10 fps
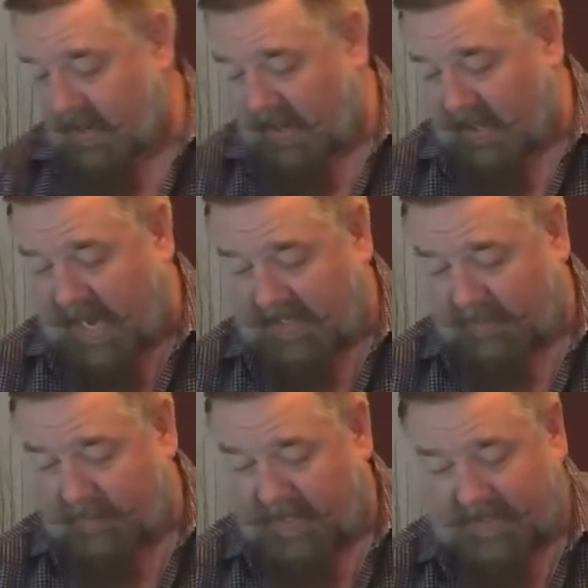
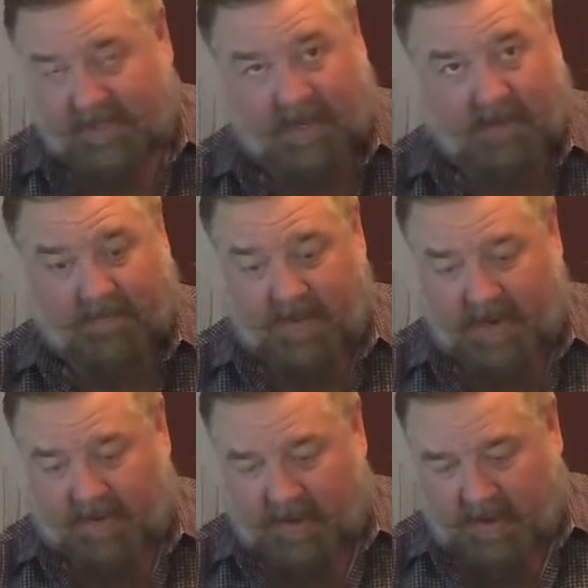last bits of
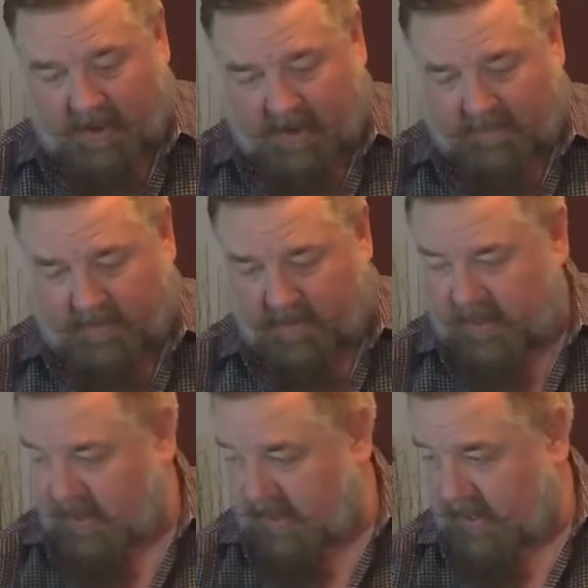
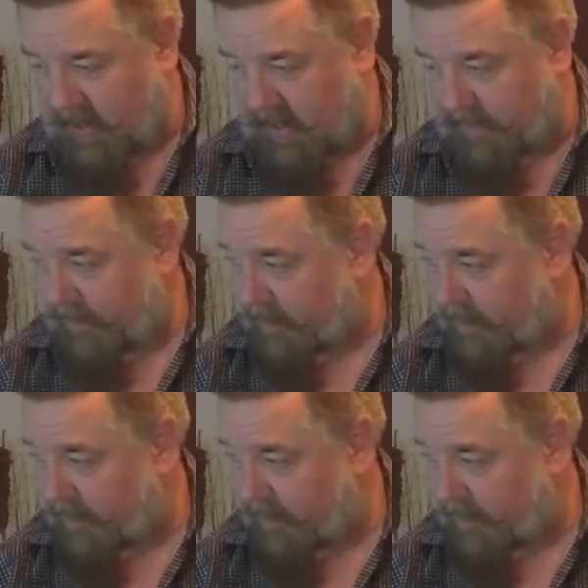the